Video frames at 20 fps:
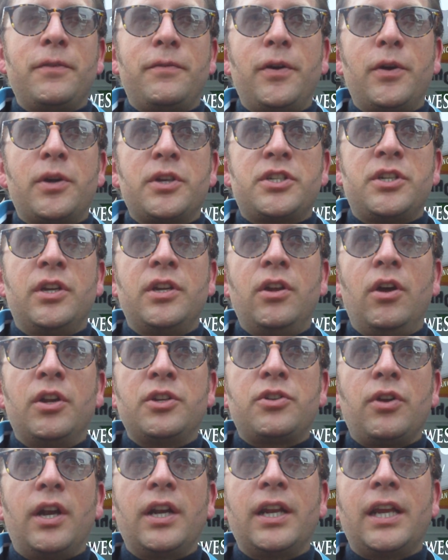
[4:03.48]
to focus on
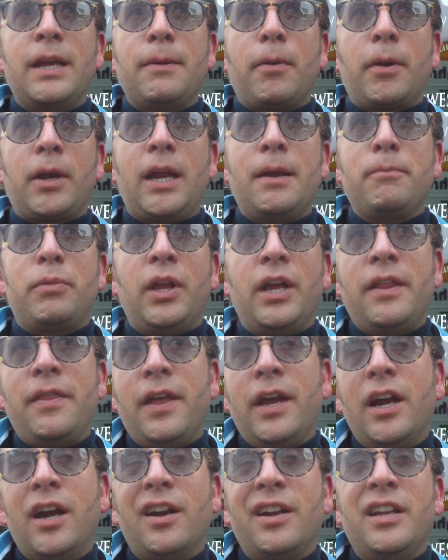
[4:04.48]
trying to keep our game plan
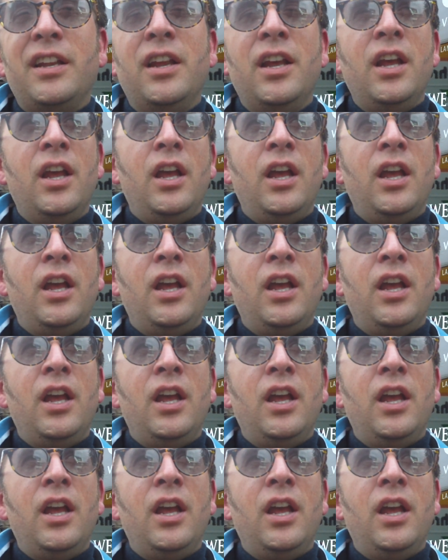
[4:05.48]
there. And,